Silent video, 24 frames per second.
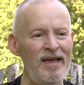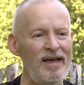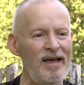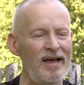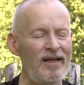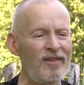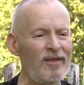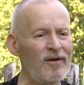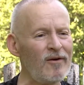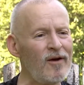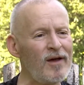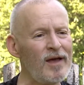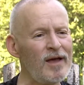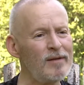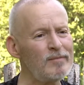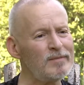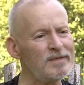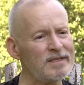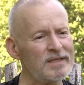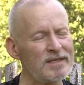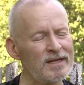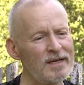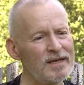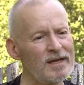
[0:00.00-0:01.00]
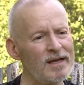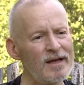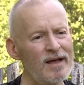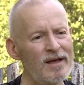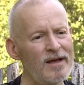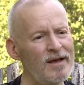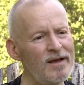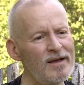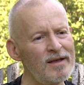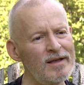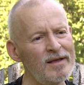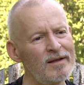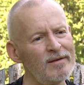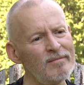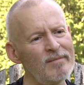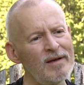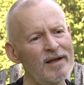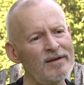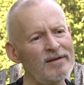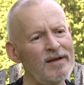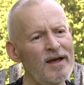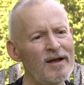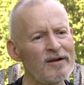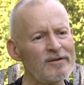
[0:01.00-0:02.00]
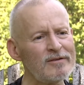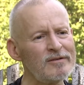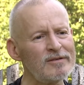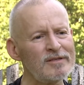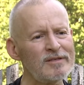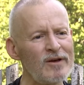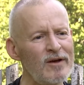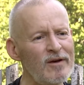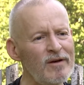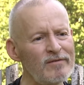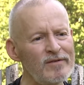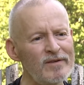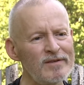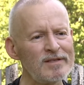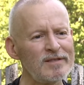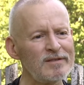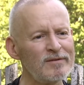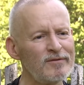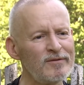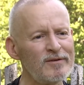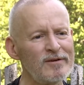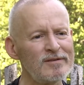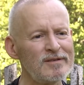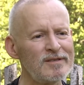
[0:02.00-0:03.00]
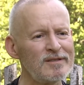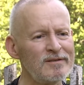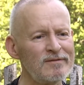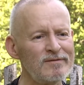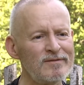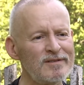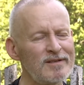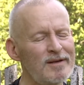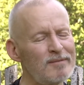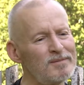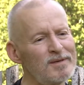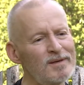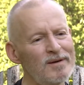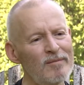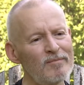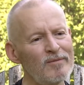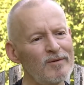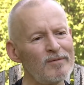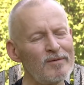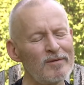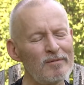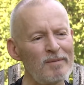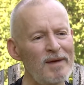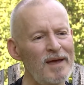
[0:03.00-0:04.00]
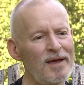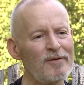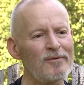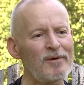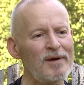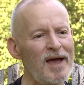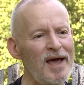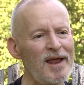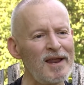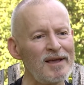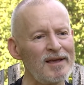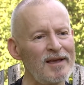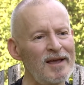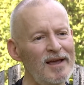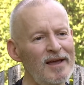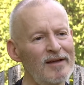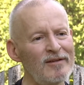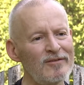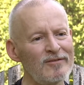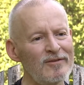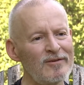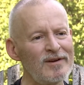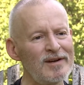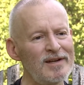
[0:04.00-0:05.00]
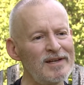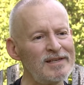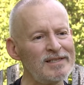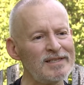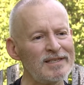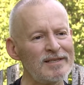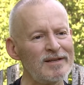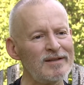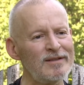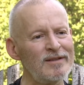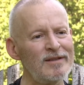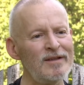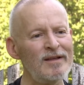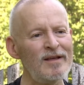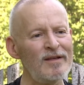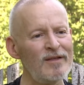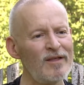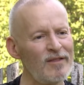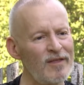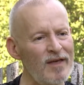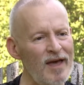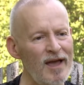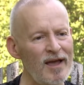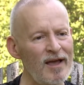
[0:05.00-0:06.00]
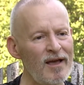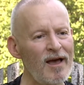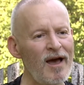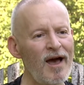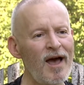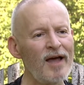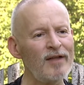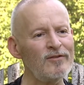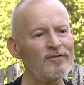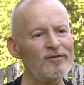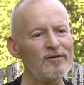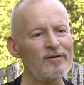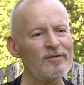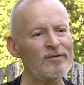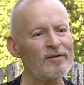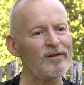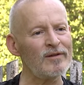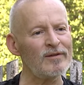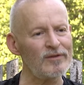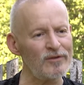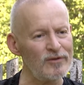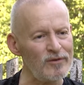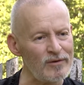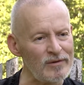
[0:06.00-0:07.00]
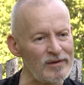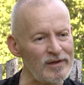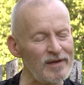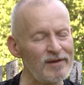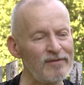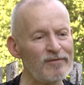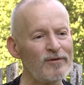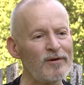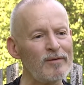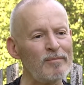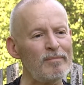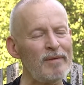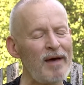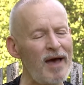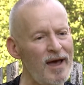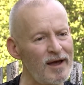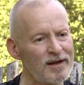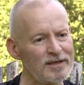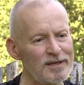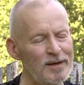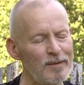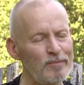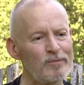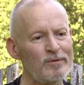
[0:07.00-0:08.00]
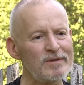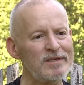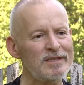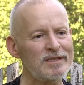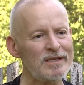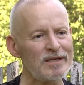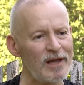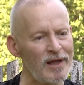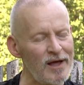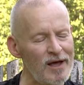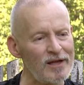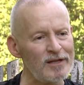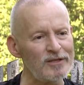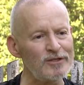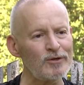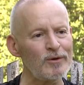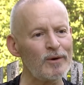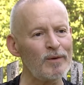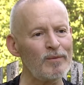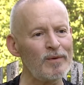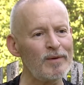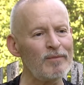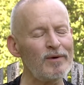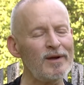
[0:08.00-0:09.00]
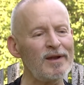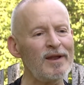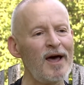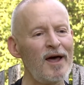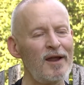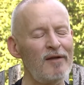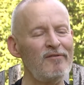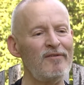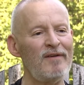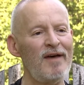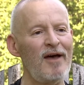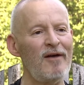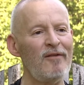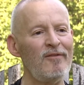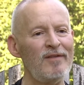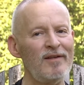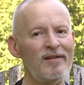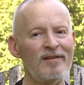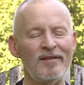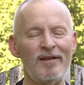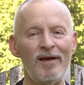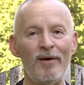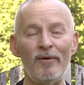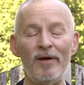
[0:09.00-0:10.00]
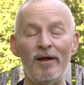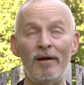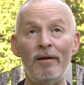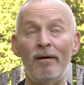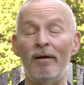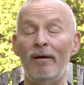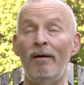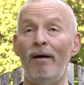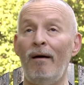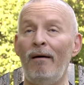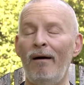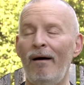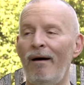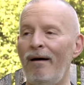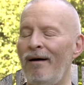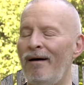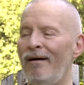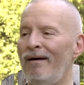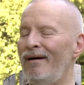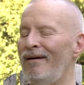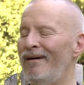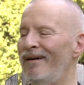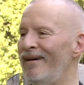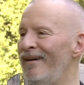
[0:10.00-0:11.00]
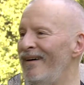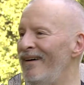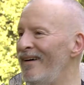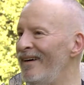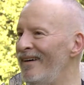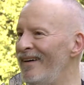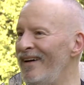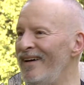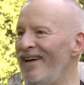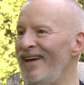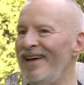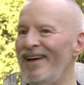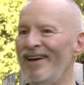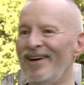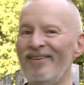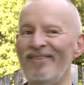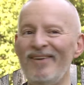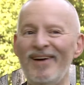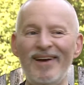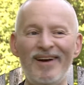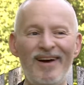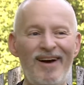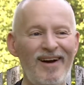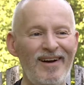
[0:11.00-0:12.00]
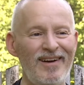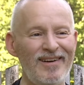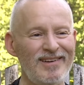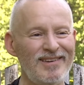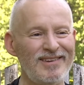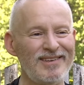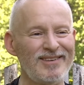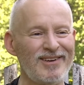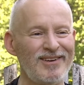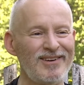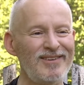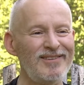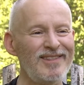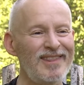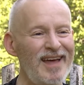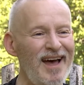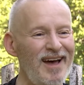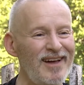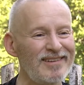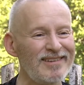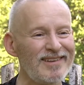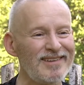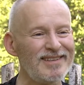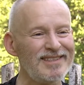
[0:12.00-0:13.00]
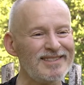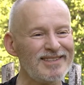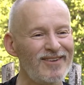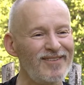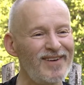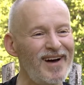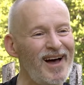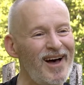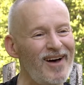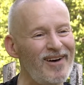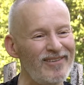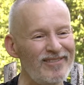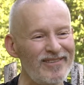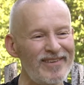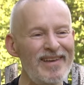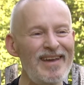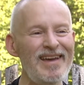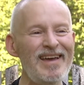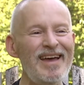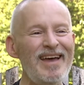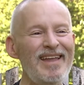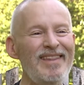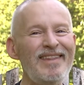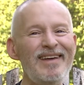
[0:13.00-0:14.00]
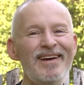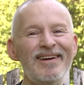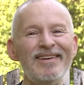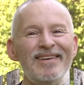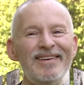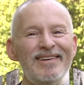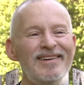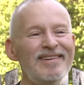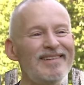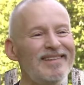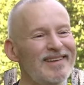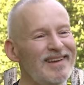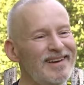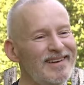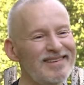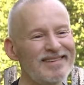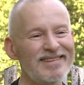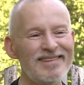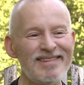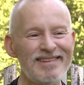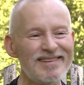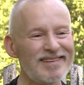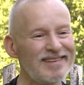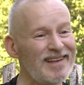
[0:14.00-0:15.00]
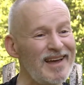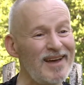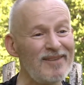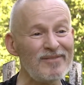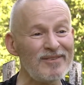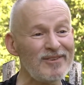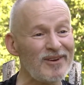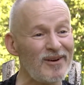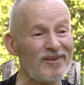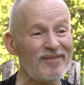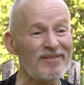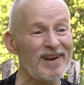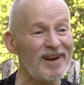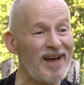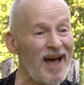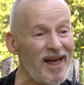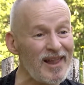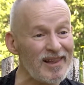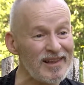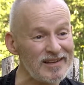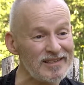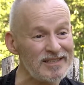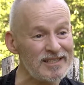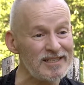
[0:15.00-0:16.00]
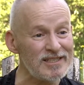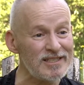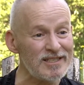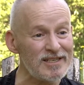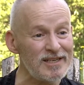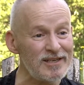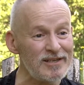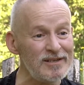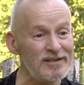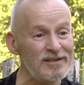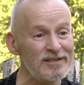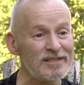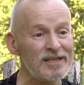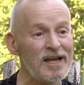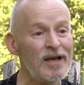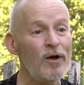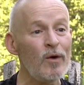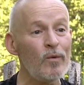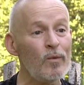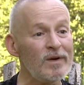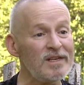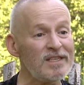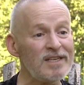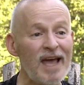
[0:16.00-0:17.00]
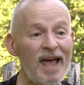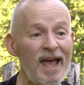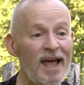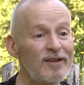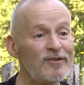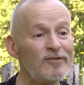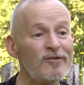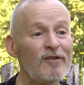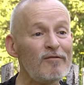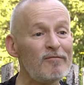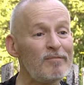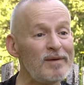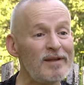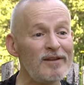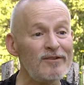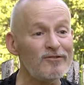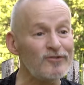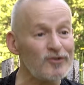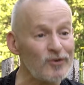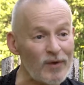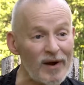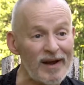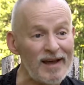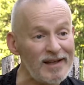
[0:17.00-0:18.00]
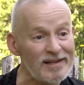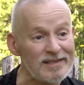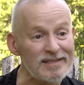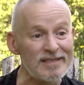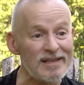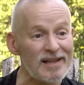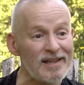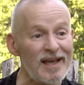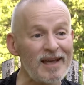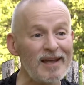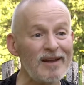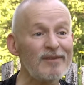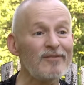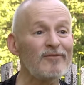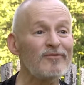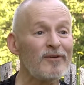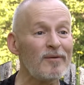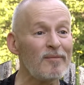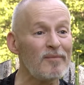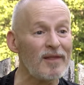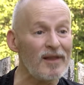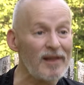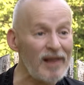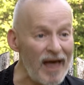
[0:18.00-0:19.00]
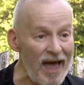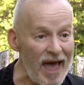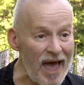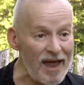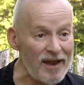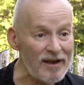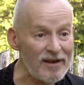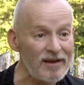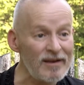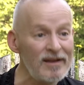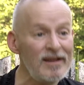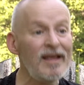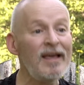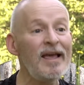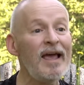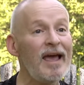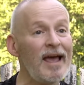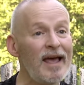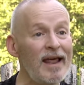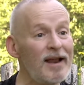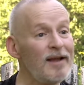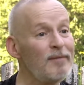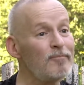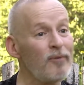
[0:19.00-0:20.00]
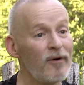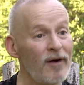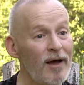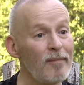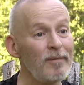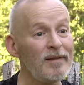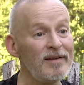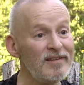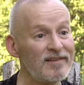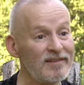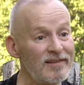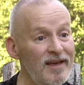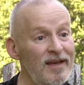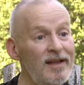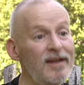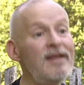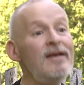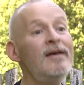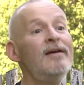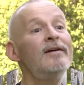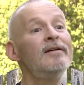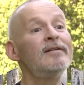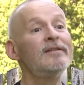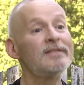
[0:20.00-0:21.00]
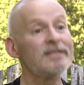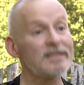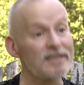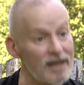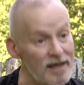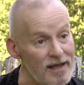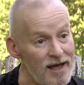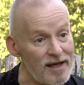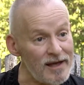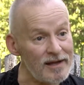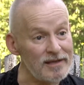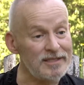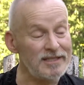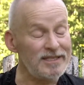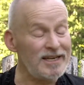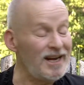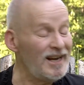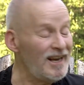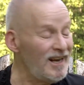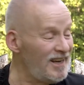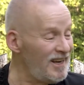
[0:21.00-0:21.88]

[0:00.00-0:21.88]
And there I am sitting in my doctor's office the 1st of September with pancreatic cancer, and he said, thank God your liver backed up with sludge, or we would not have found this. And I went, here we are in 2012, and they're using the same terminology she used, which had to have been translated from the Latin, and it probably said sludge.